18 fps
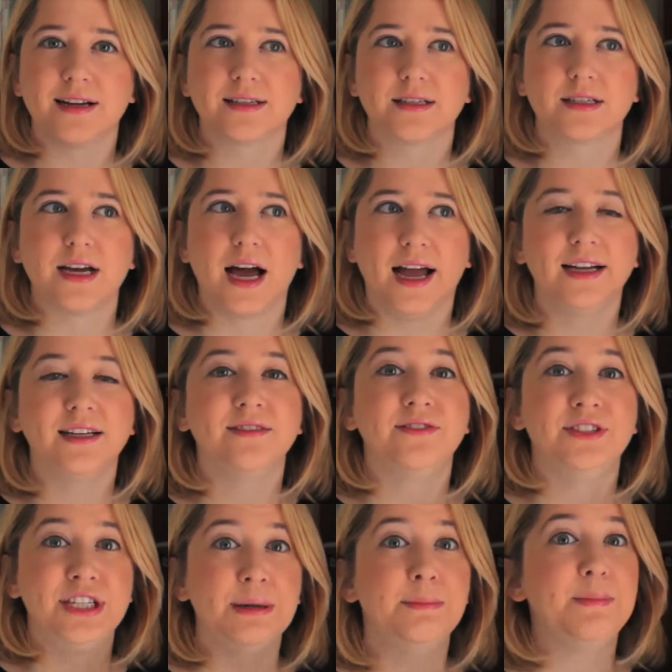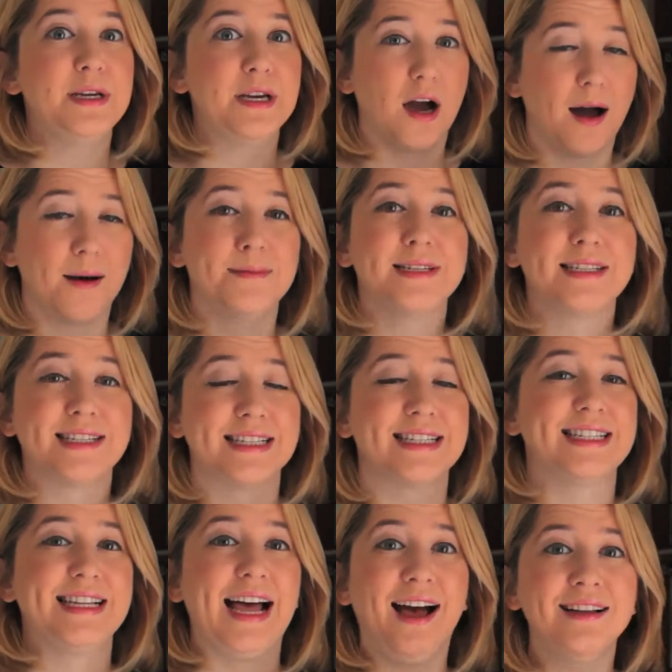it kind of did become a
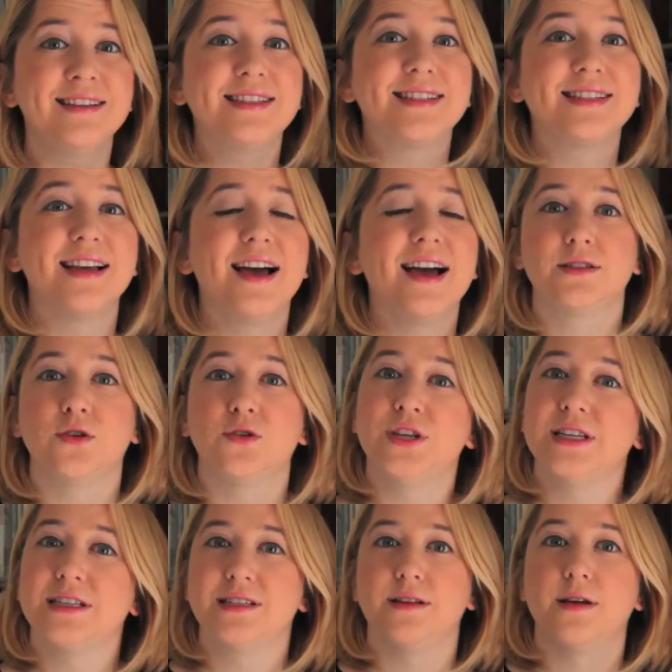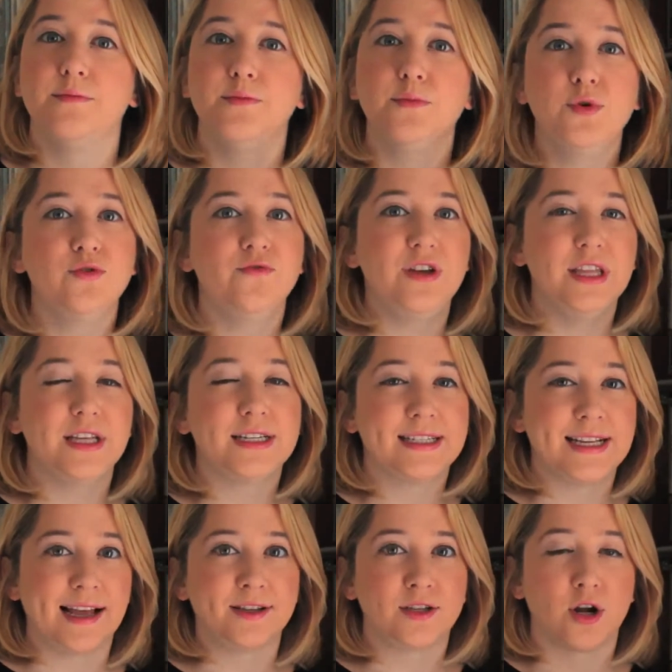success. So this movie, The
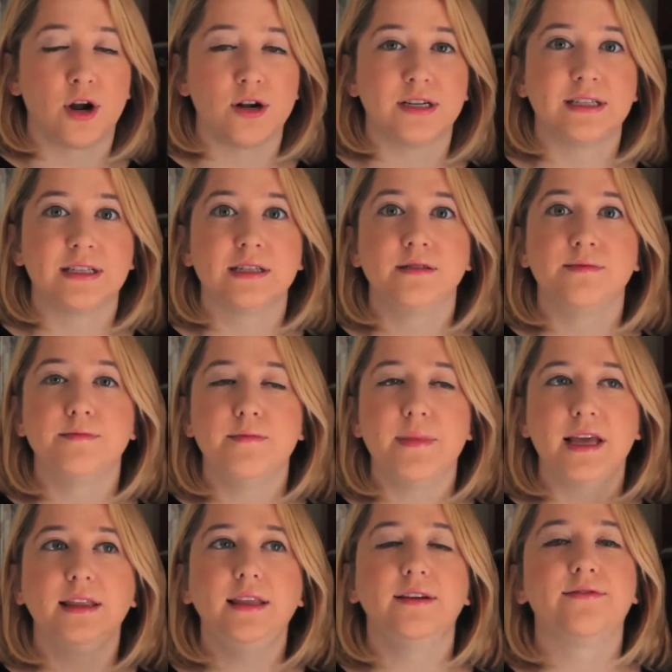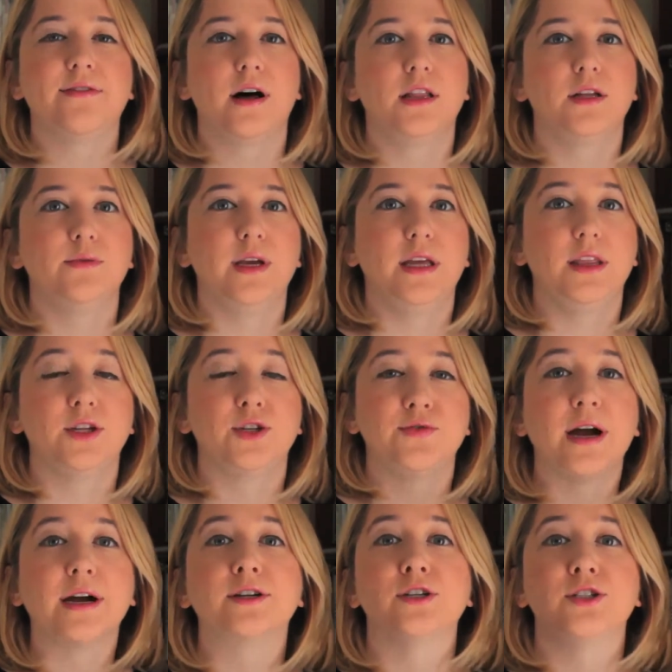Disaster Artist, is mainly following the
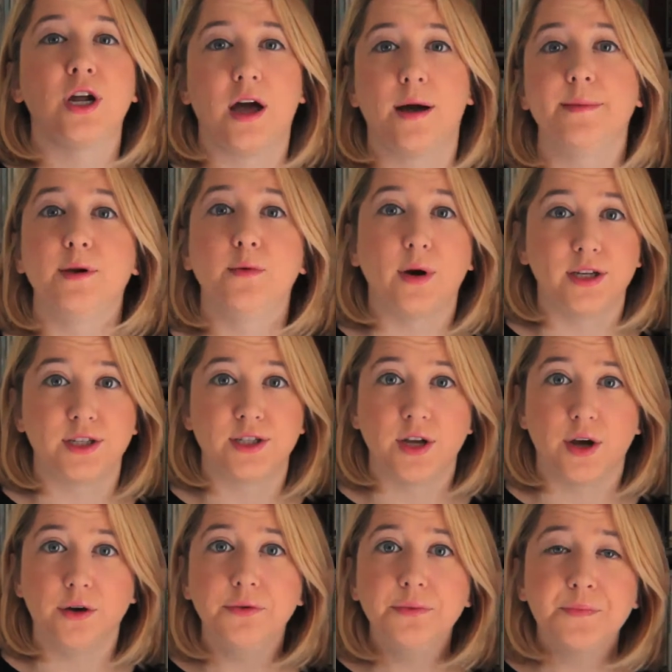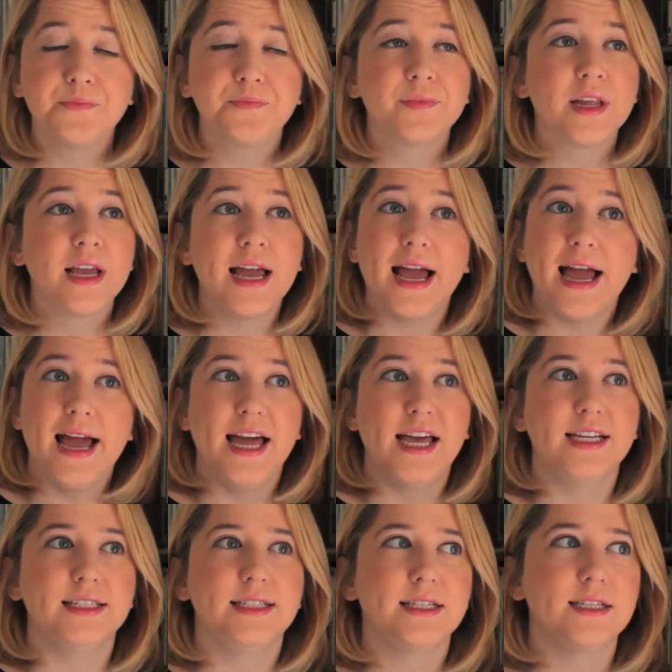director Tommy Wiseau
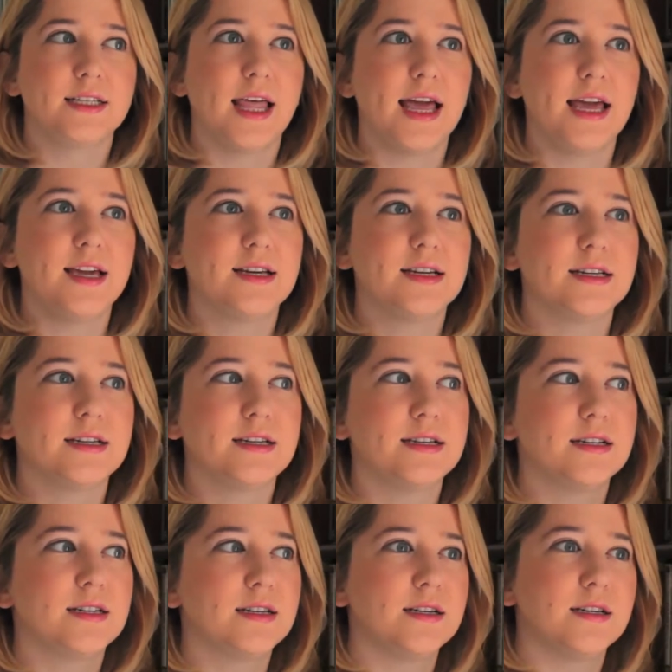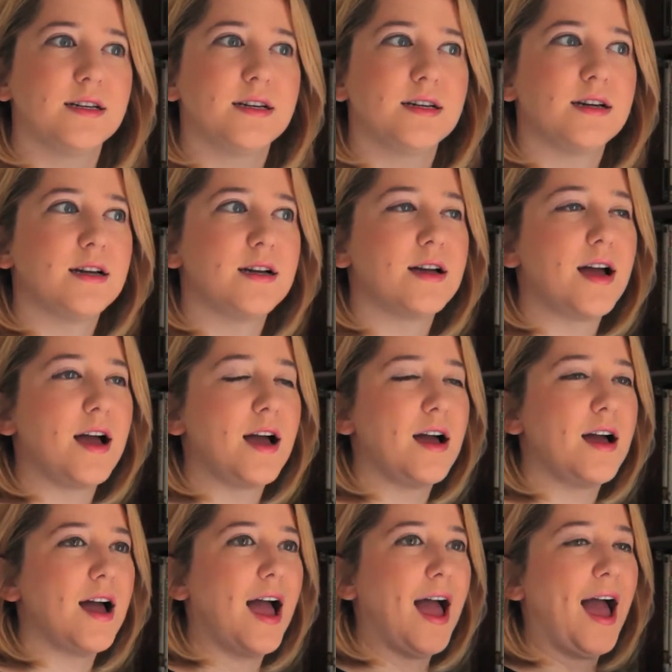and like
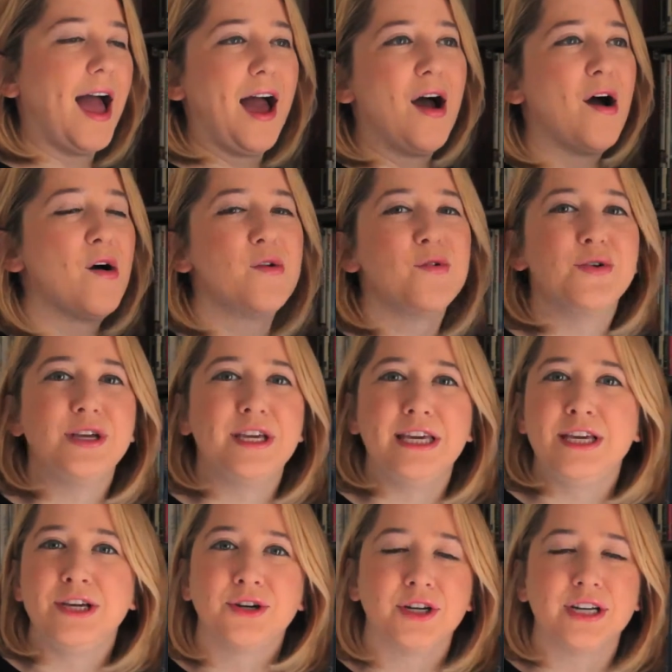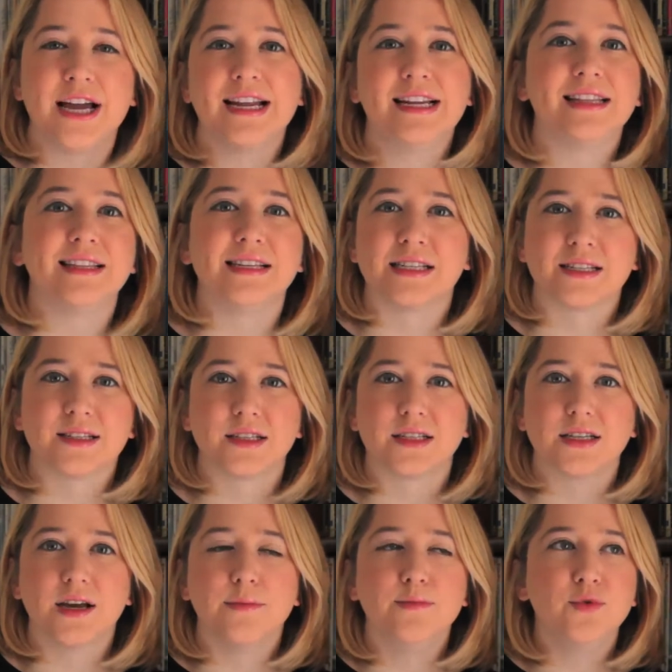how he created this
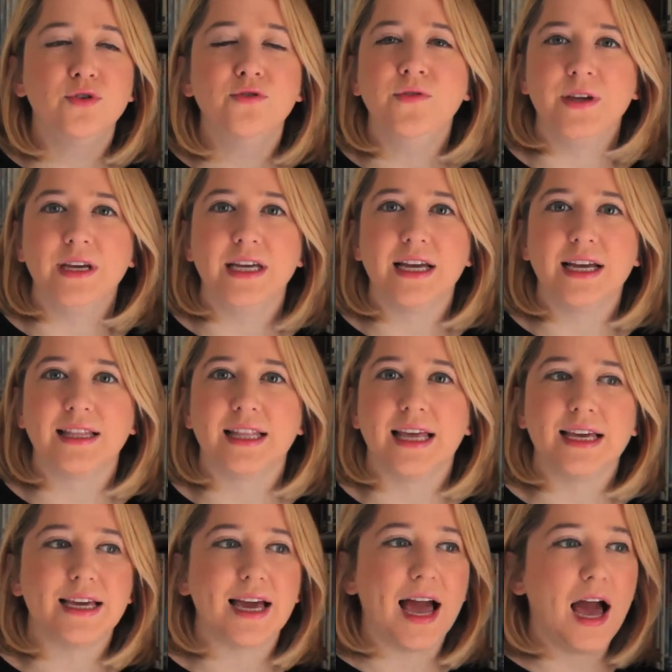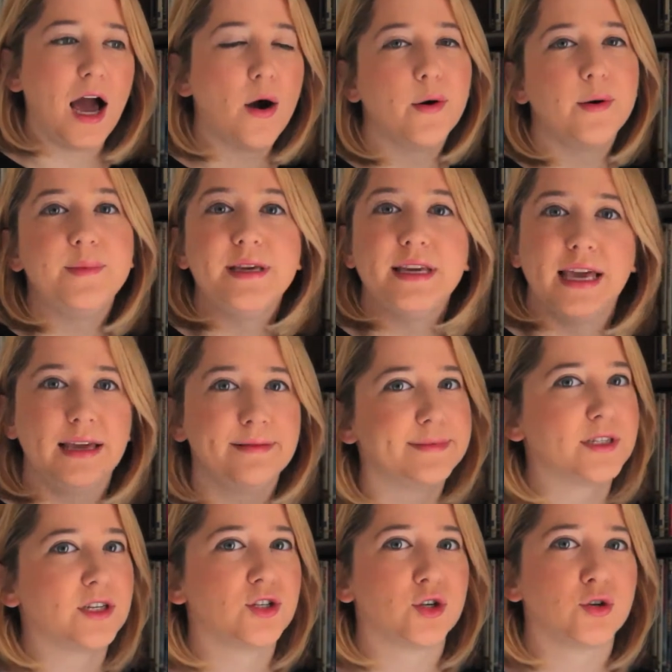movie and like how it became
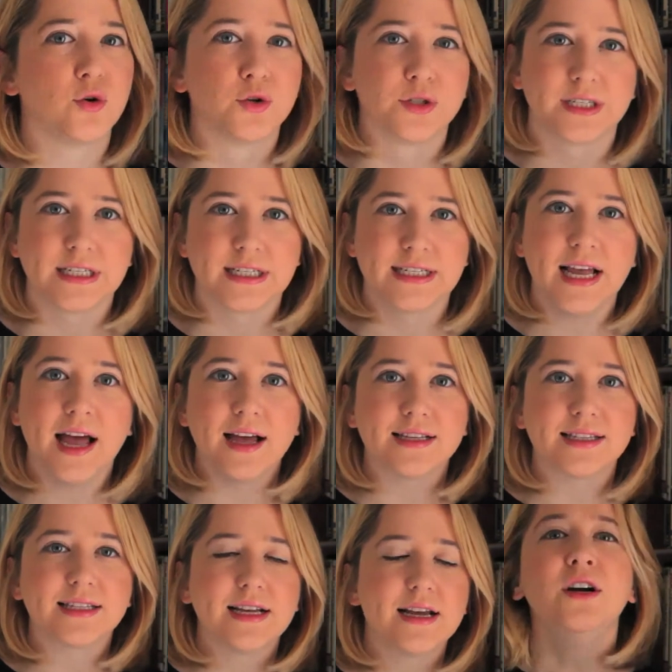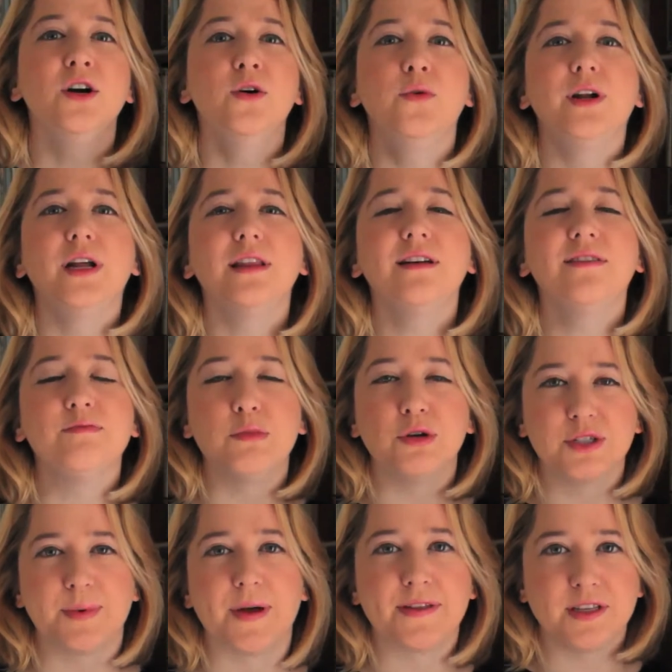such a cult success. What I love
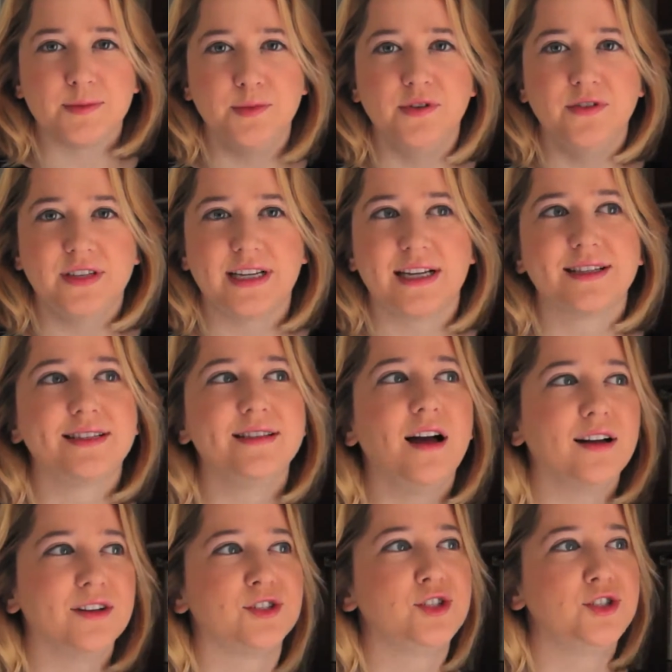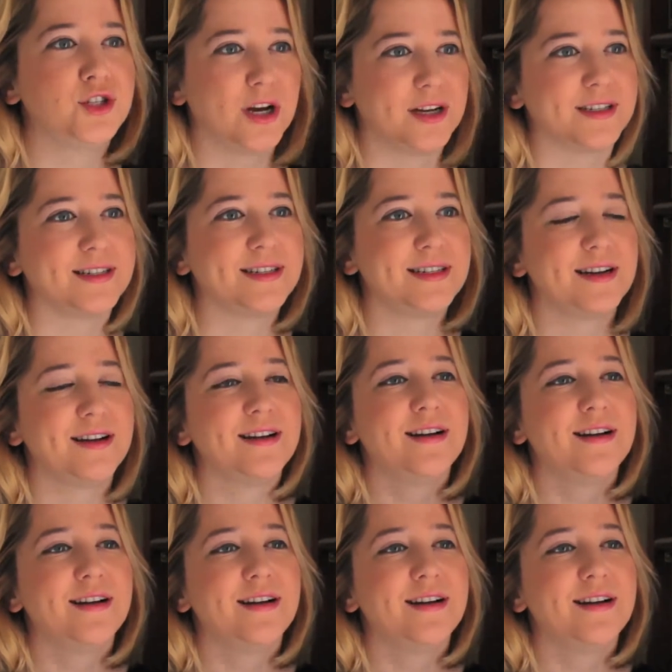most about this movie is that it's not just